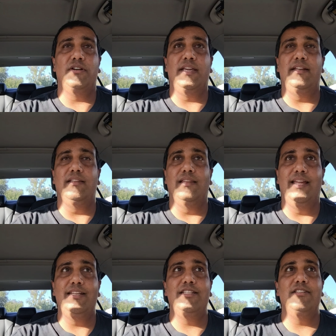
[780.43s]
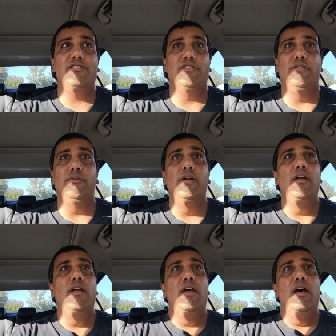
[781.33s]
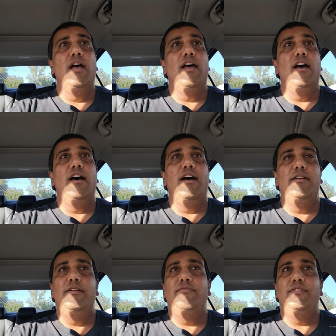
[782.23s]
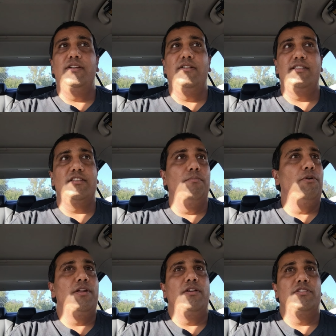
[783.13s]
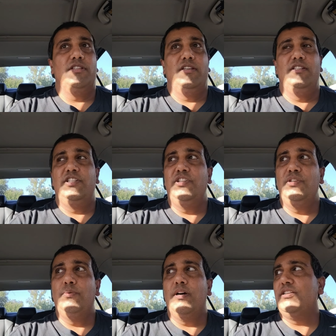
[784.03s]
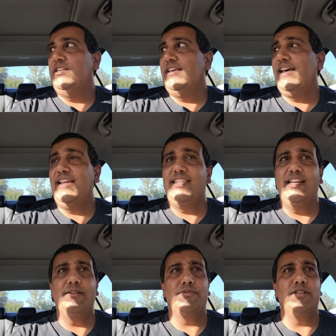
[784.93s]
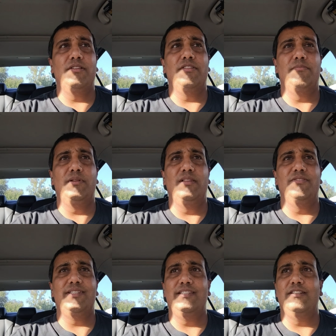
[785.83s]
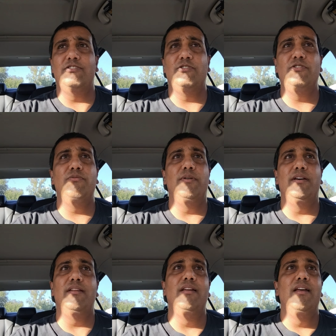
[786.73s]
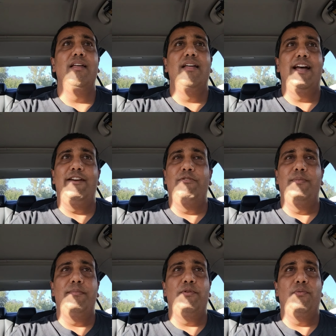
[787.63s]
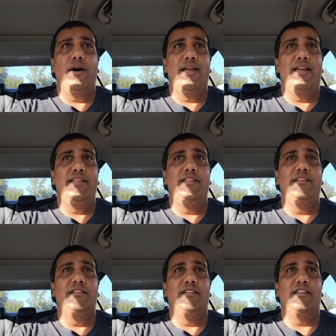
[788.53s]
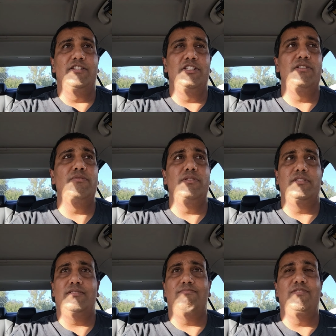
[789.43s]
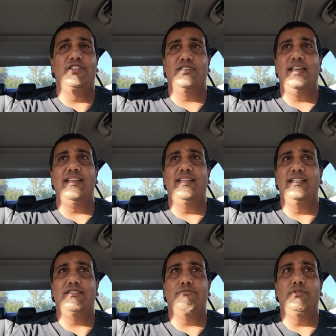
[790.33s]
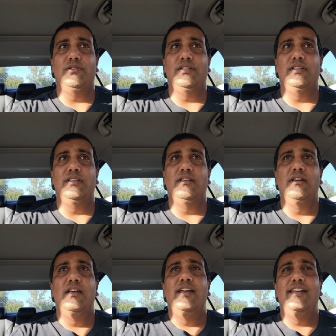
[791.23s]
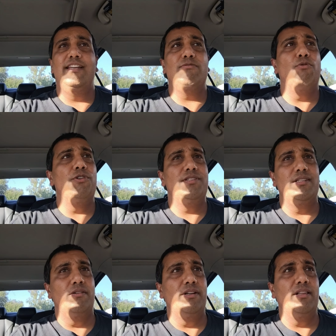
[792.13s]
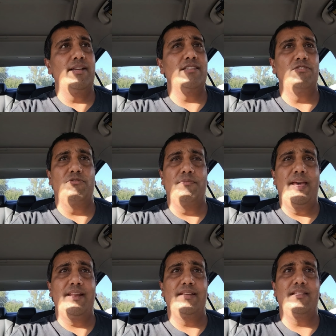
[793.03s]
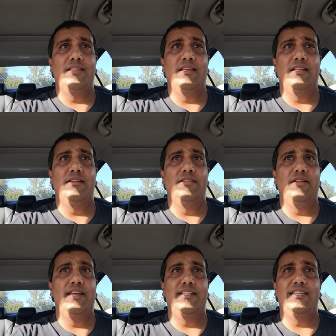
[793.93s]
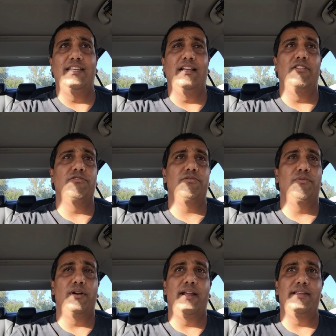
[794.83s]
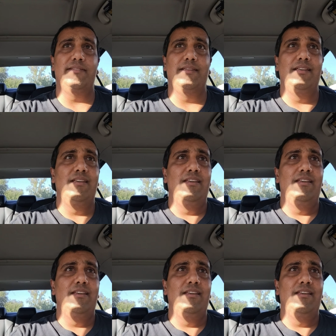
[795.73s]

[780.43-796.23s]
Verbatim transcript: Stargate Atlantis, so I figure at some point I'll continue watching that. I think I'm still in the middle of season two, but I remember why I didn't continue is just that it gets really, it gets more serialized and dramatic than anything else. Whereas